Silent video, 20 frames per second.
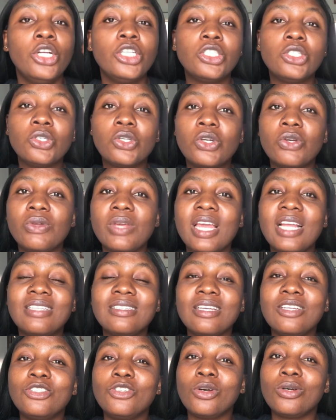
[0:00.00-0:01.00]
to create
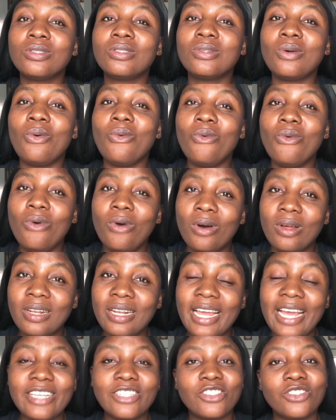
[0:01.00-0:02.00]
just one
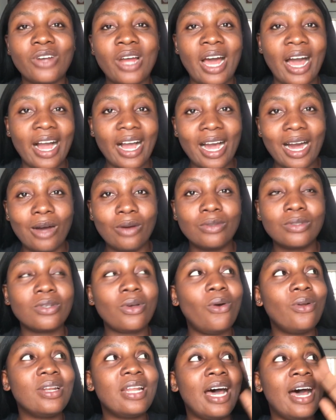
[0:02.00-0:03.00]
extra account
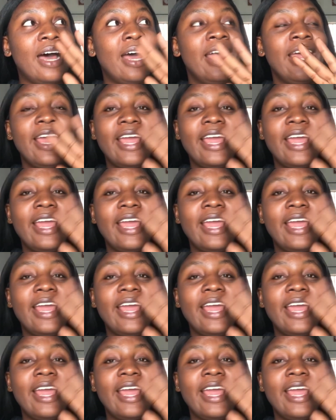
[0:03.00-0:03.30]
under